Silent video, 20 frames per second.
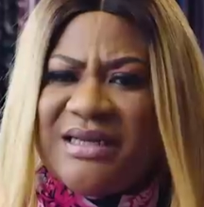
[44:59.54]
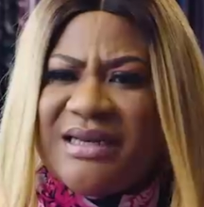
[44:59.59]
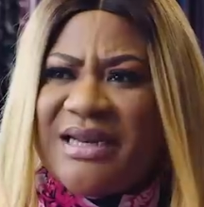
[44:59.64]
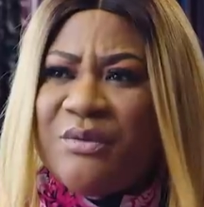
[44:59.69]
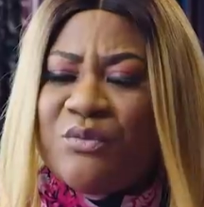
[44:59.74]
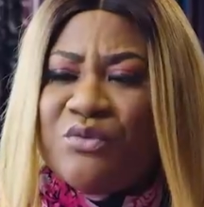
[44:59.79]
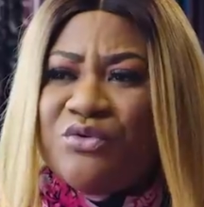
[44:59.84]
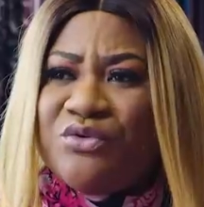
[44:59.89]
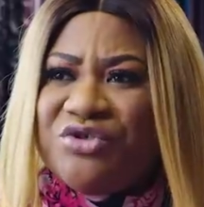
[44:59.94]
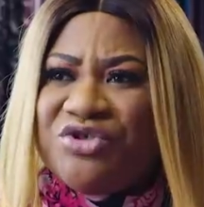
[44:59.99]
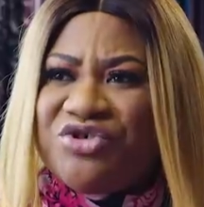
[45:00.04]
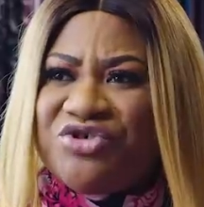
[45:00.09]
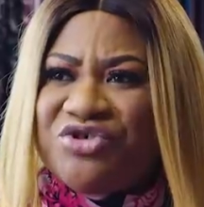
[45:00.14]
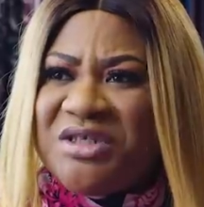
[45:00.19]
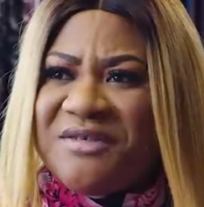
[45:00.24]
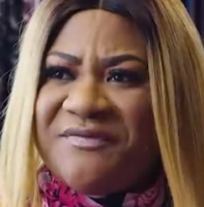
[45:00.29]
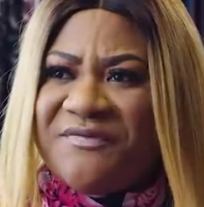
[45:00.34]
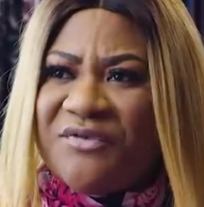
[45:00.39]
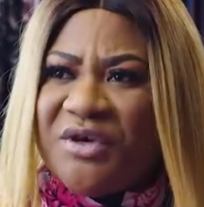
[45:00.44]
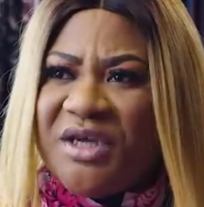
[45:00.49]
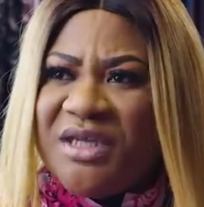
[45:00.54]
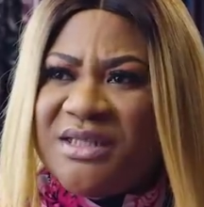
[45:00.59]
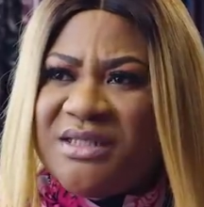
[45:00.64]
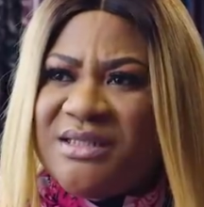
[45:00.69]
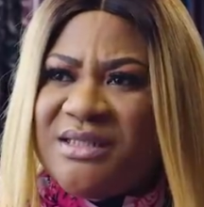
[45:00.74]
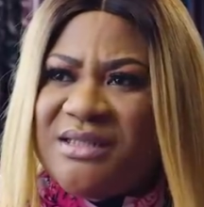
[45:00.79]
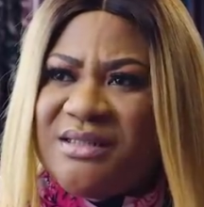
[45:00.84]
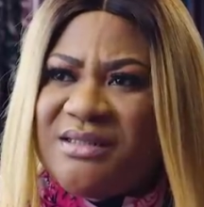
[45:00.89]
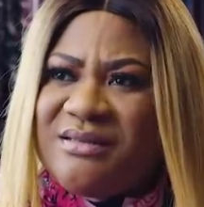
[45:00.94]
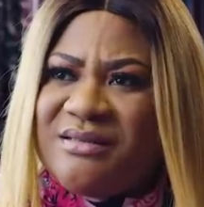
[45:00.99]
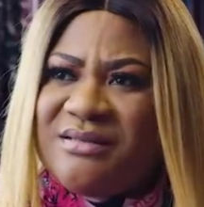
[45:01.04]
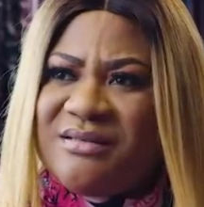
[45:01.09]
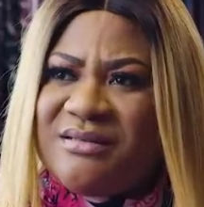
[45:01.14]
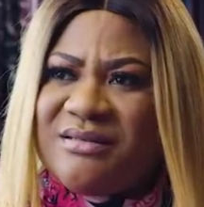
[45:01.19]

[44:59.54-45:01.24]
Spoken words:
That I wouldn't trade for anything.